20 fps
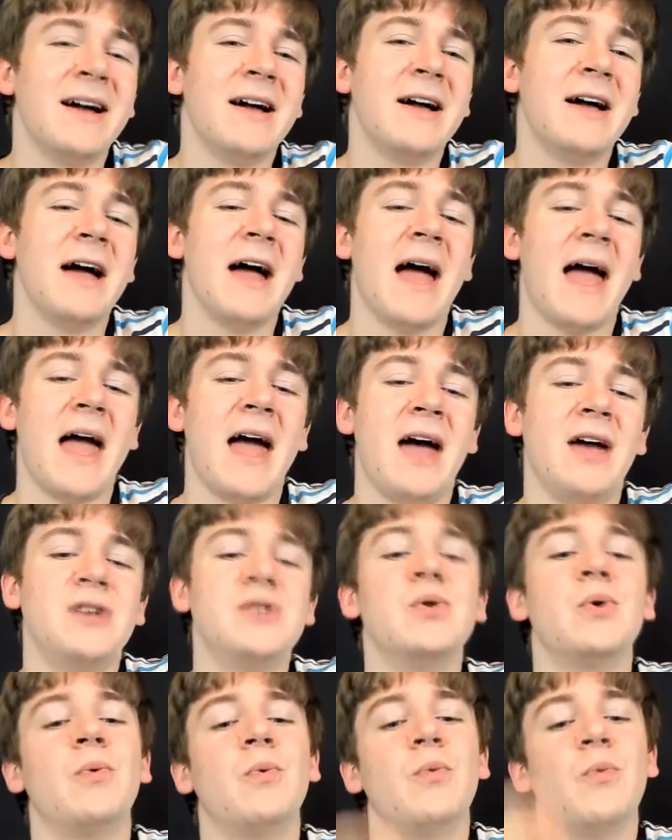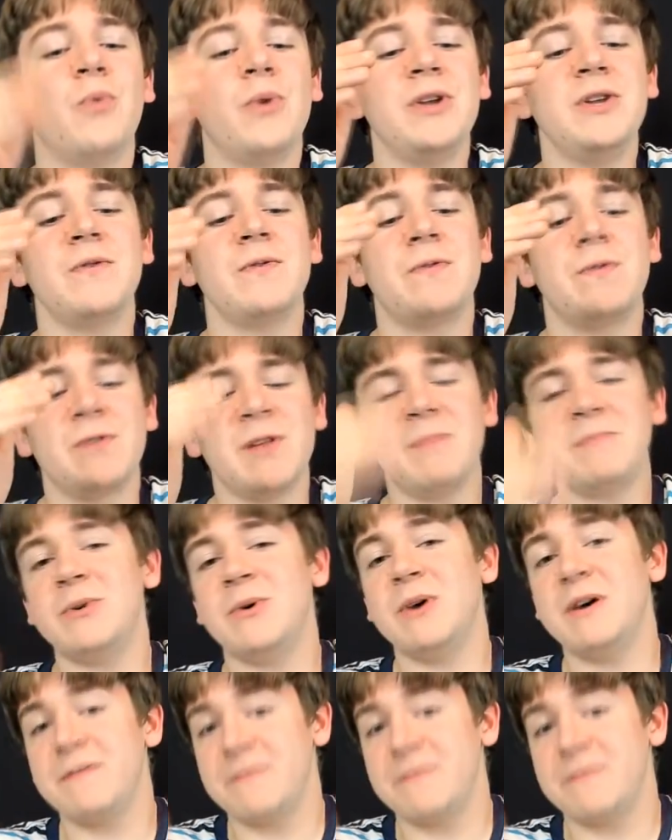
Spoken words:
And when you flip to it from your